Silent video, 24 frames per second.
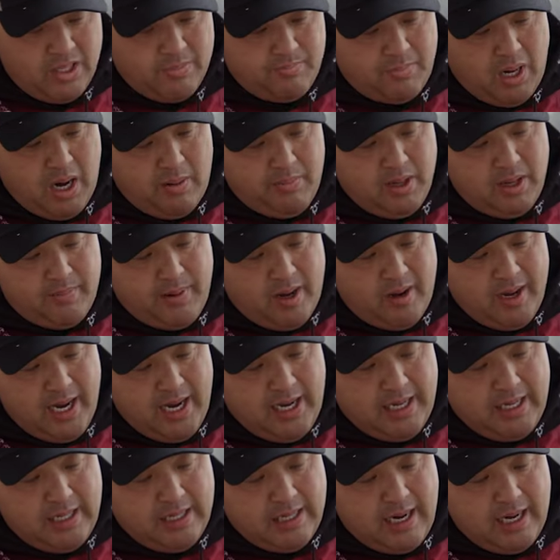probably about
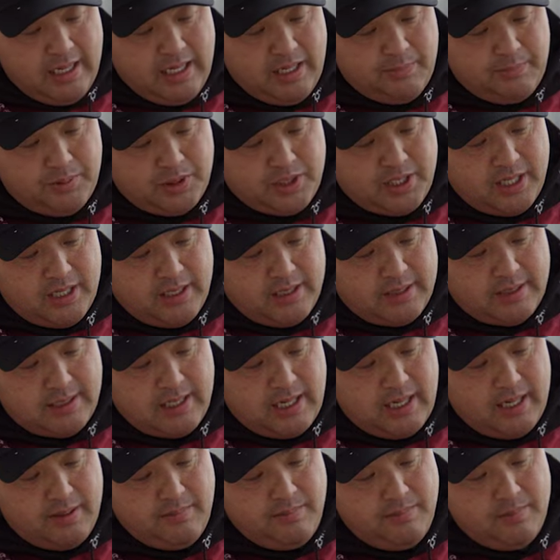80, 90% of the
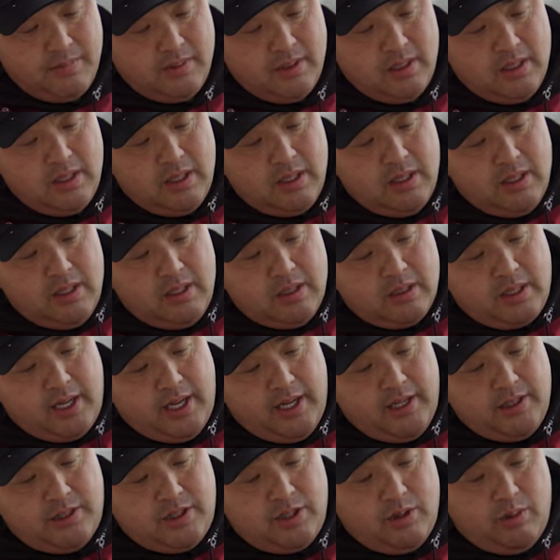time.
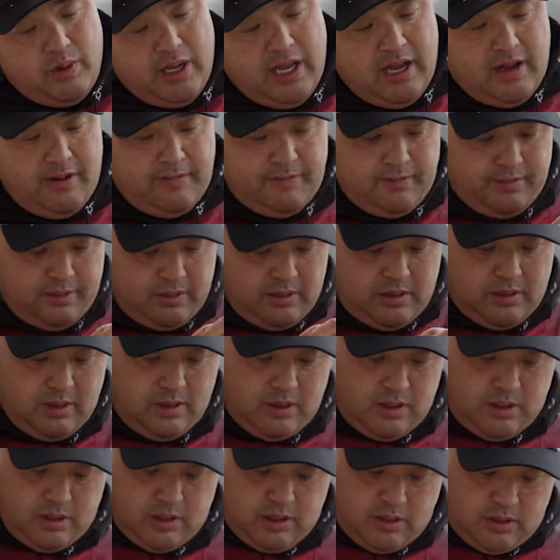Okay, so we have,
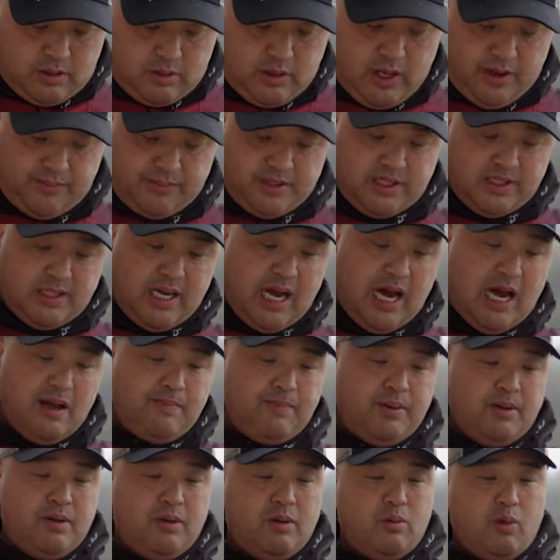we have
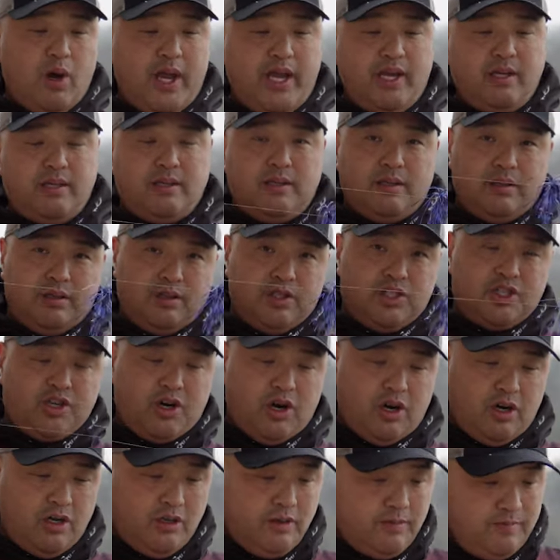stop, weight,
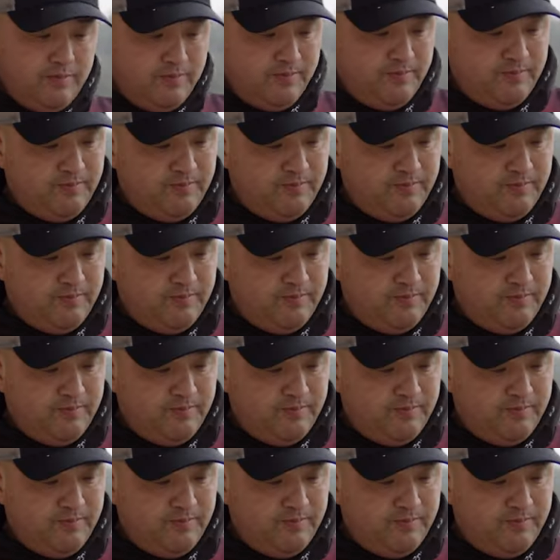skirt,